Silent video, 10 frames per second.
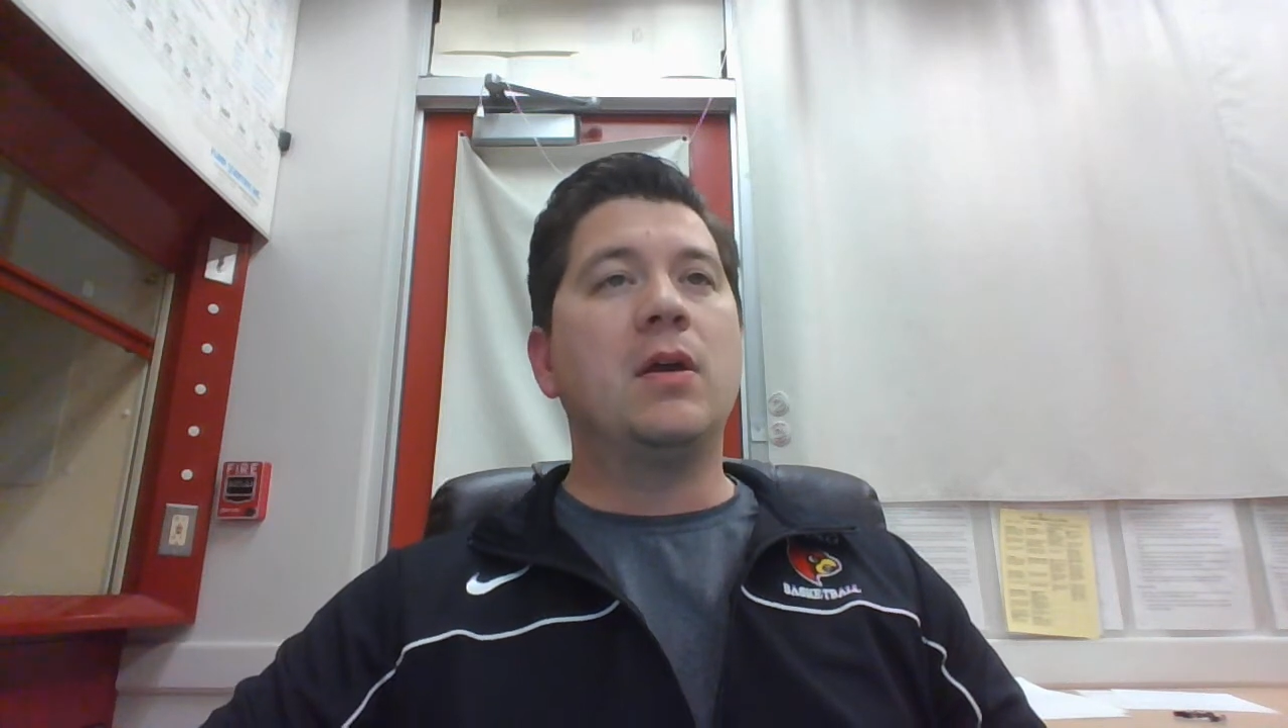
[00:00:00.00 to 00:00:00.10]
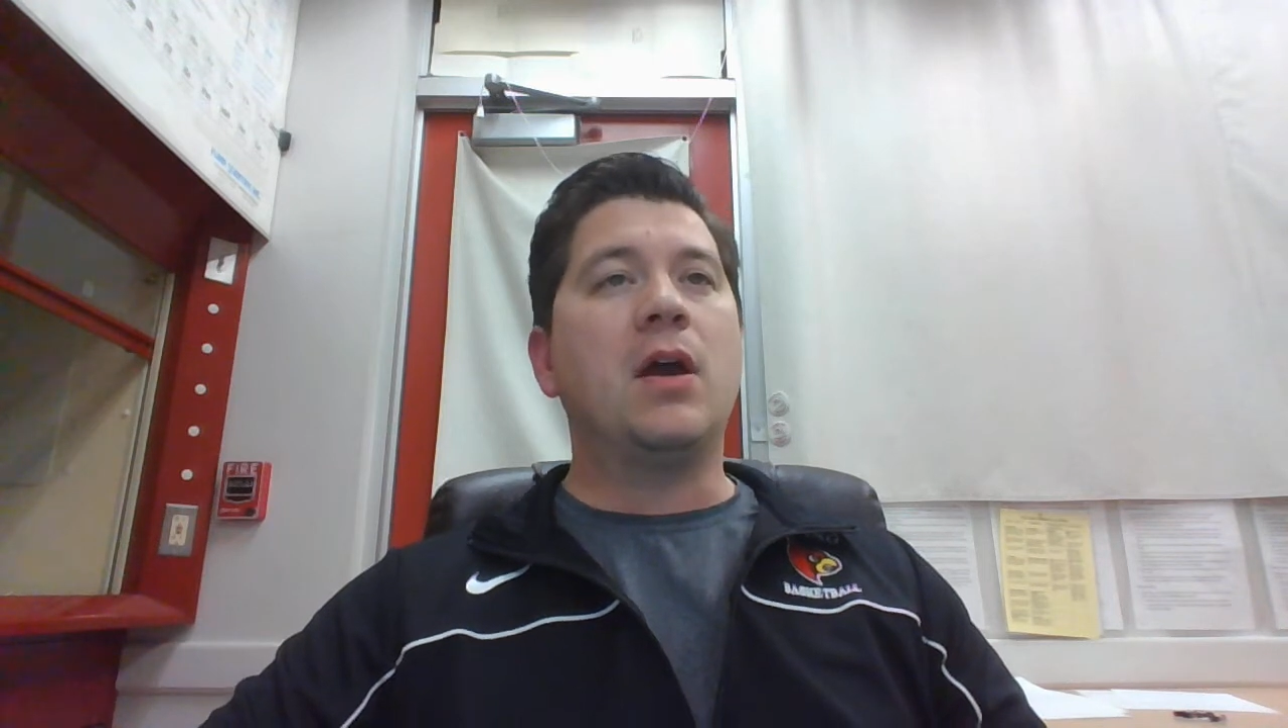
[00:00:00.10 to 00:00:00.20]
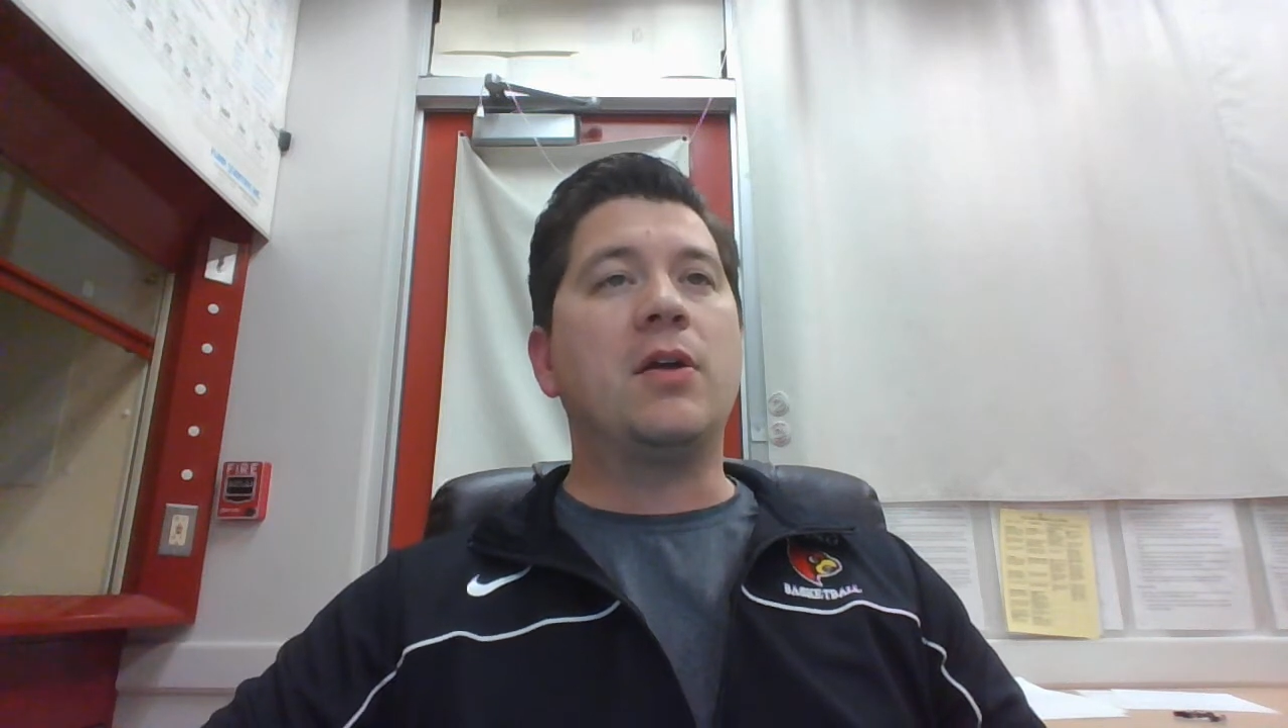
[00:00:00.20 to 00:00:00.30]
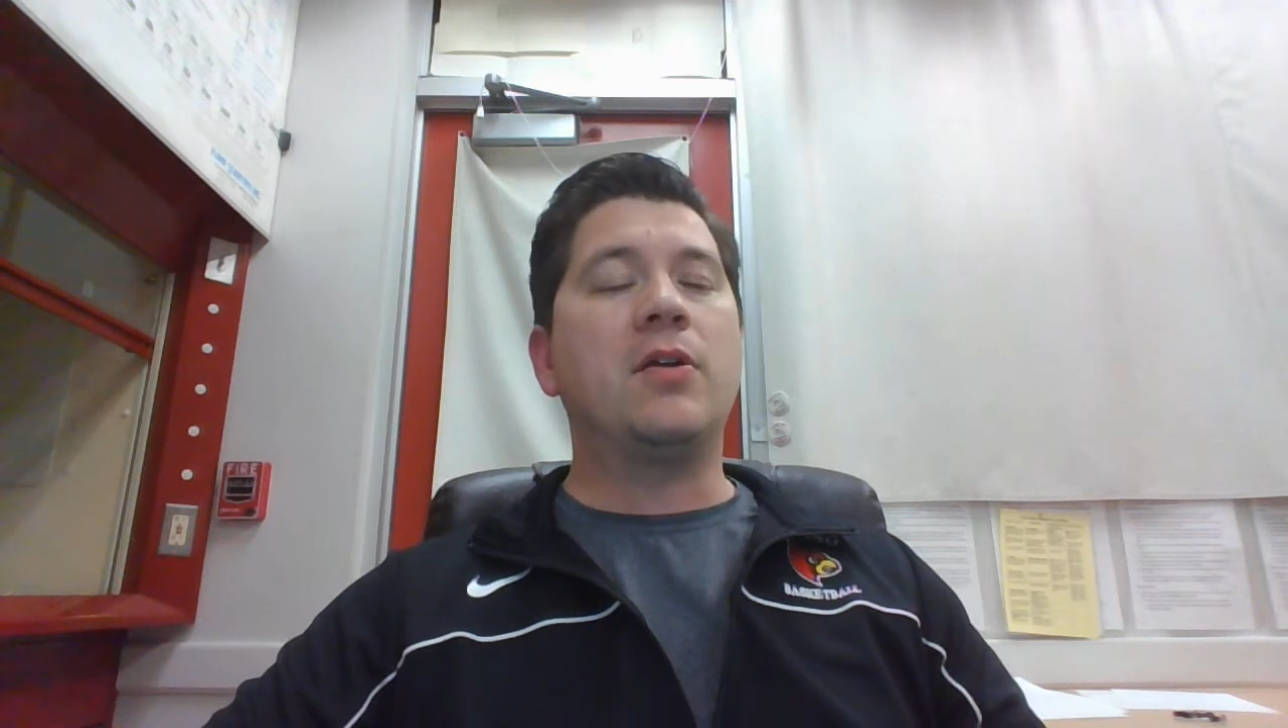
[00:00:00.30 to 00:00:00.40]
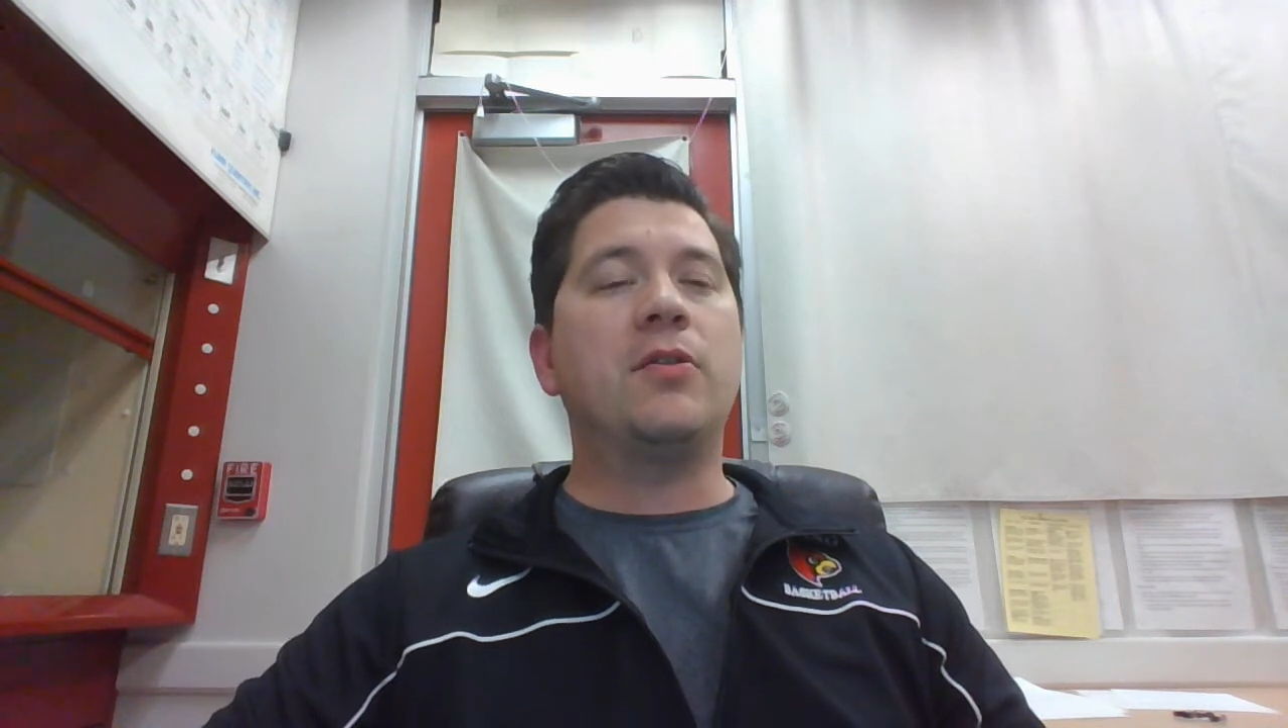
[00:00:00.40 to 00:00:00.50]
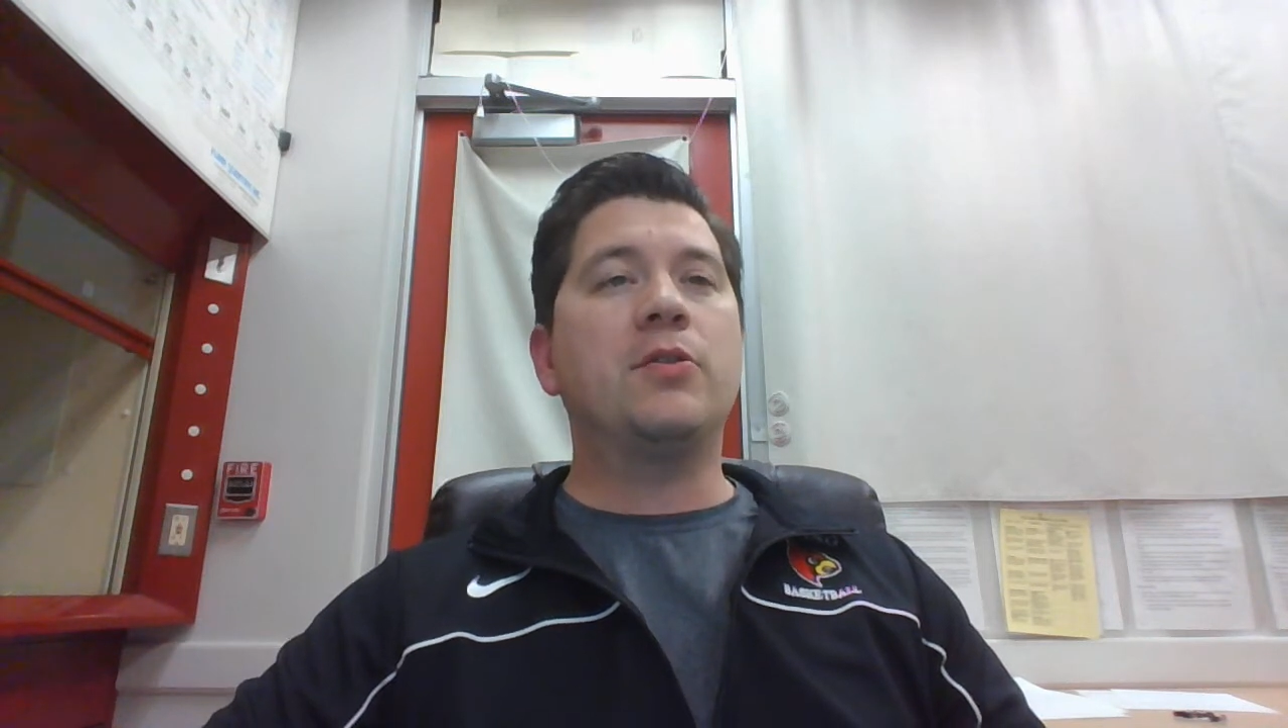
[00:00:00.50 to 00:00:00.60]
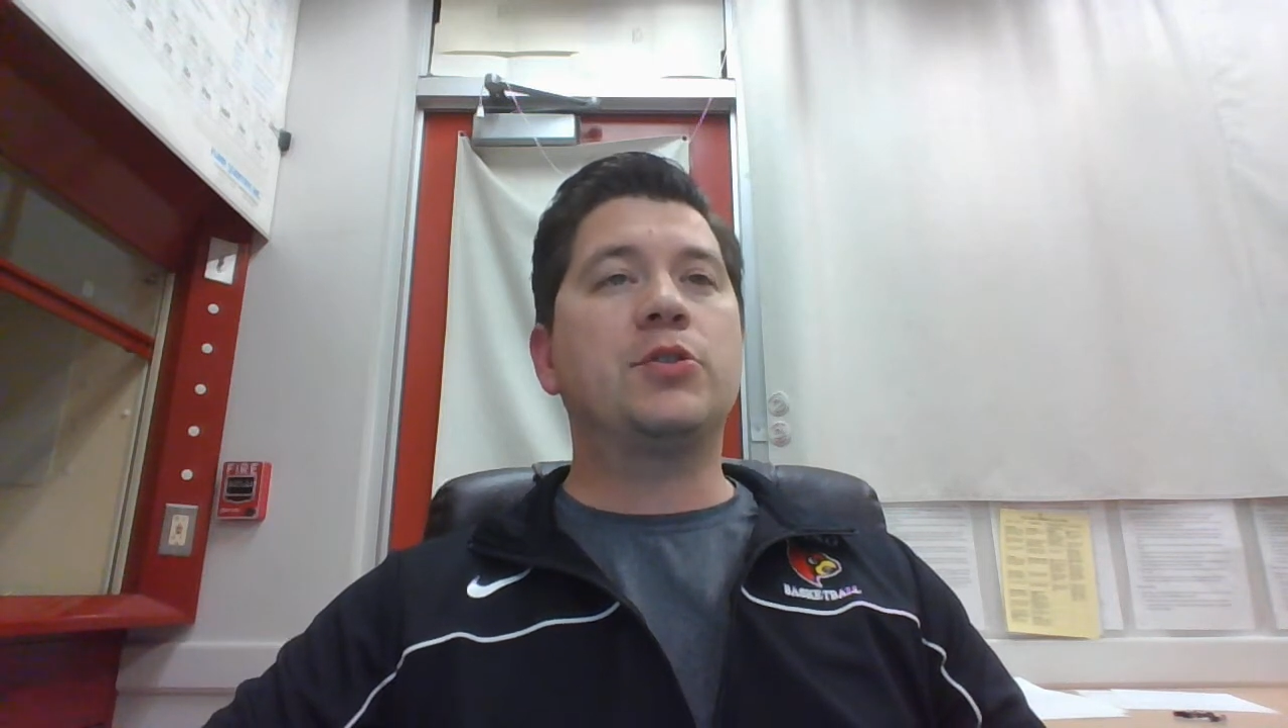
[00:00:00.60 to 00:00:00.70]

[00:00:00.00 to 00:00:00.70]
Another